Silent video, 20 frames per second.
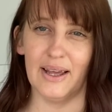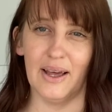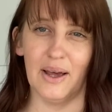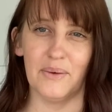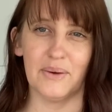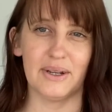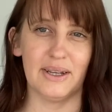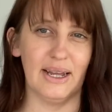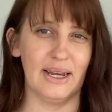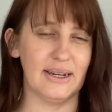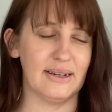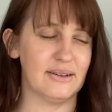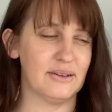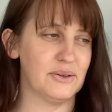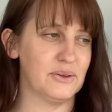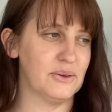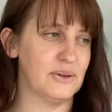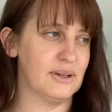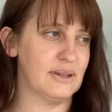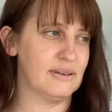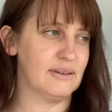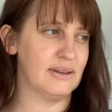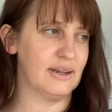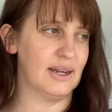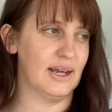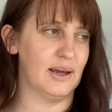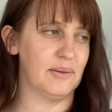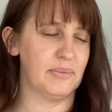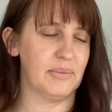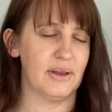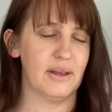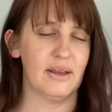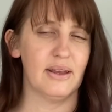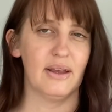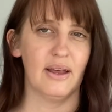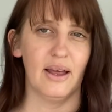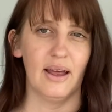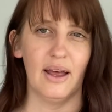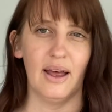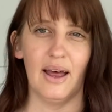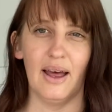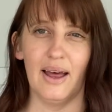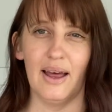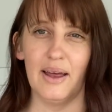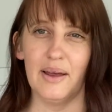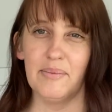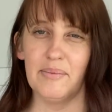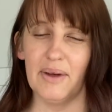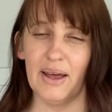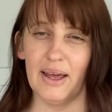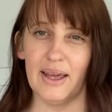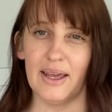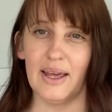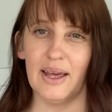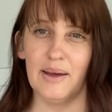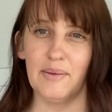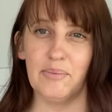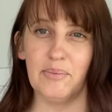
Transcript: I would like to set up my